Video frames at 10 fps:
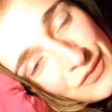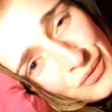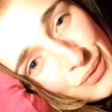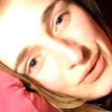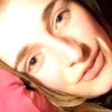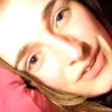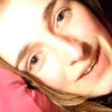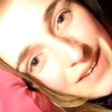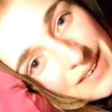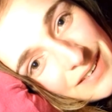Of course you
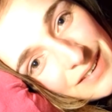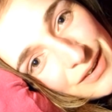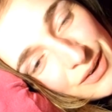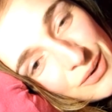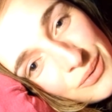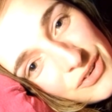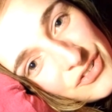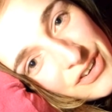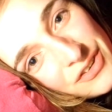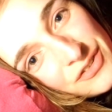can. You can always
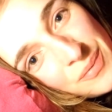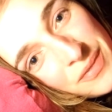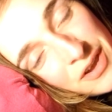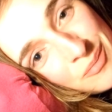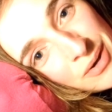change something